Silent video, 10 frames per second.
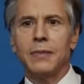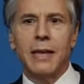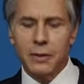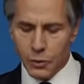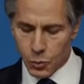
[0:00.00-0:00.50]

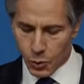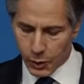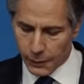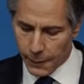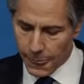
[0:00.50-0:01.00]
At the end of the
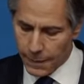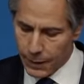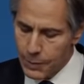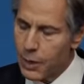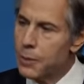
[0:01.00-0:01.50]
war,
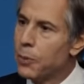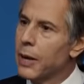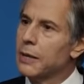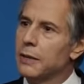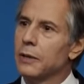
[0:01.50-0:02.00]
he made a
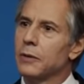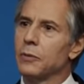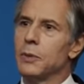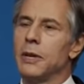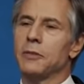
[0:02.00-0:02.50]
break
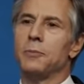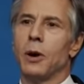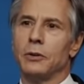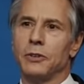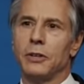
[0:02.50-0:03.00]
from a death
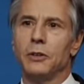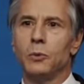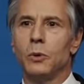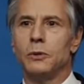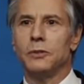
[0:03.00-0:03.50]
march
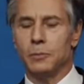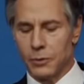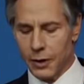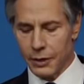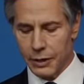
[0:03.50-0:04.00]
into the woods in
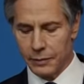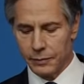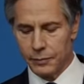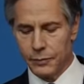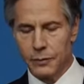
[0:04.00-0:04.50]
Bavaria.
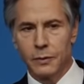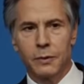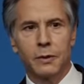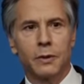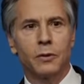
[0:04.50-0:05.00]

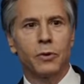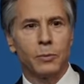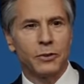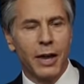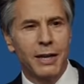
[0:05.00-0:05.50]

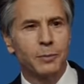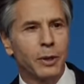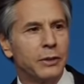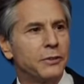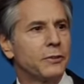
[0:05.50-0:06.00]
From his
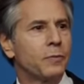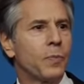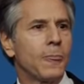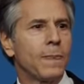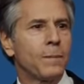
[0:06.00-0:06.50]
hiding place,
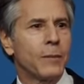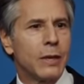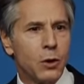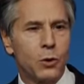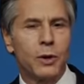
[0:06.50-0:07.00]

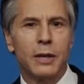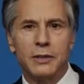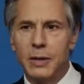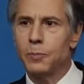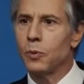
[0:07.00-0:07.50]
he heard
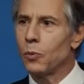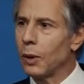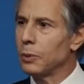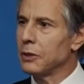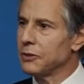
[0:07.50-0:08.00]
a deep
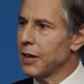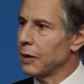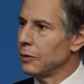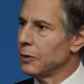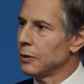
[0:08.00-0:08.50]
rumbling
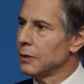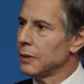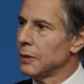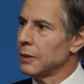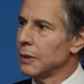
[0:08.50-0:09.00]
sound.
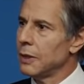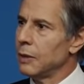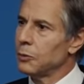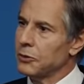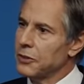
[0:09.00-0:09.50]

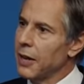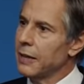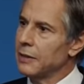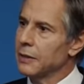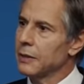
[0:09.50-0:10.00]
It was a
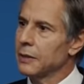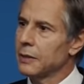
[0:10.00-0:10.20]
tank,